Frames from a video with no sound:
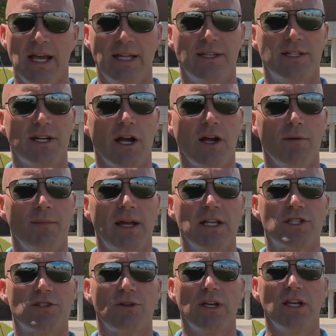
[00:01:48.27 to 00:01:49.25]
The entire
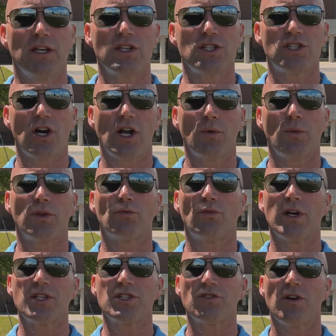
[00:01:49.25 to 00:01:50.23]
Main Street is dotted with
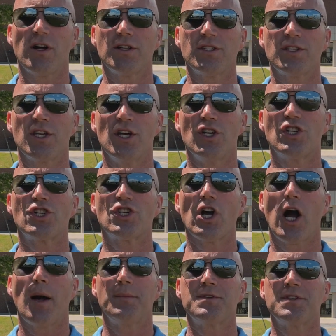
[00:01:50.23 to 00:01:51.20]
restaurants,
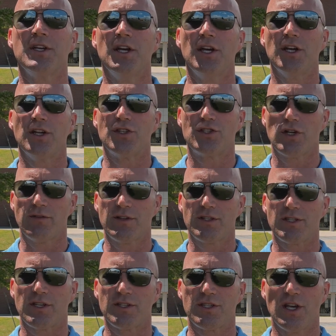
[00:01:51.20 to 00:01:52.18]
shops, and
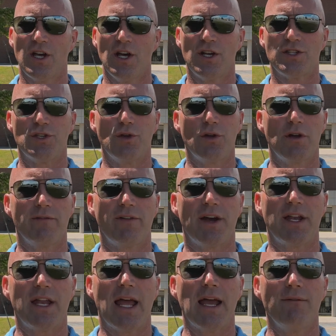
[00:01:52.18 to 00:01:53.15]
services, so you can
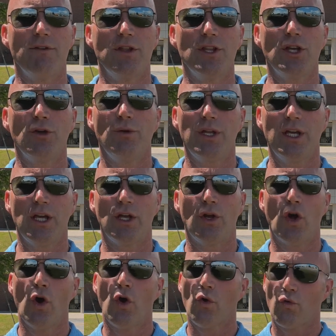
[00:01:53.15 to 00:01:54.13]
find everything you
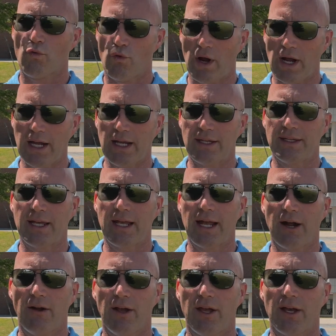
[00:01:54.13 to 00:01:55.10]
need right in the
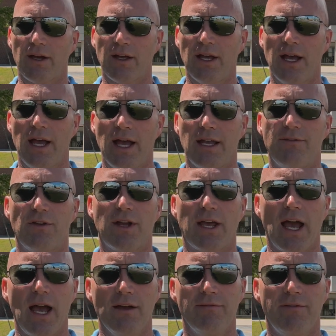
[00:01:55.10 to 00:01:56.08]
area. And if you
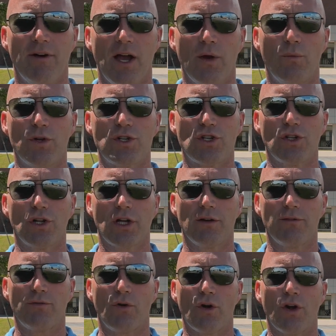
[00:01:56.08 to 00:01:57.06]
can't find what you're
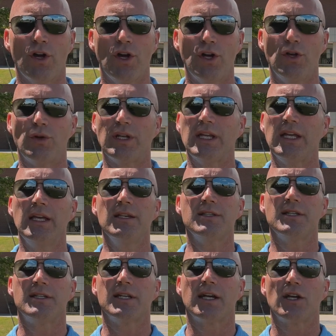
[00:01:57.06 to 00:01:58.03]
looking for, you can
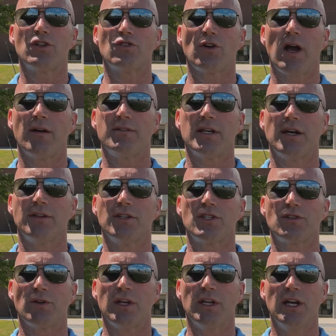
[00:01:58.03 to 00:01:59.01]
easily take a drive down the
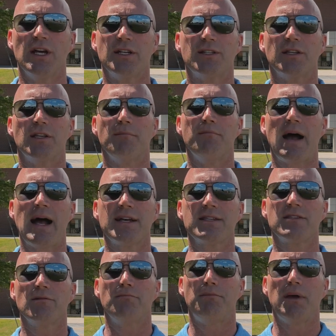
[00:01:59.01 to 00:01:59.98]
street to the
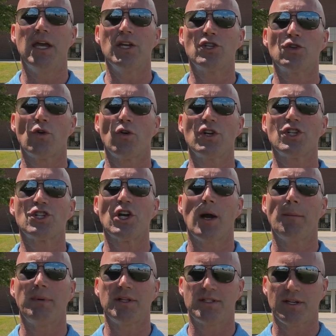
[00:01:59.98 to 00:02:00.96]
massive Bayshore
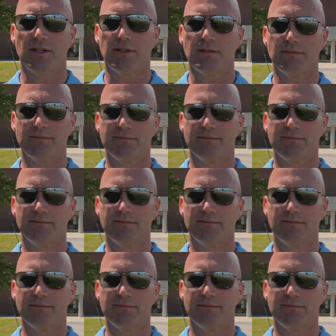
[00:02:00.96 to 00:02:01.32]
Shopping Center.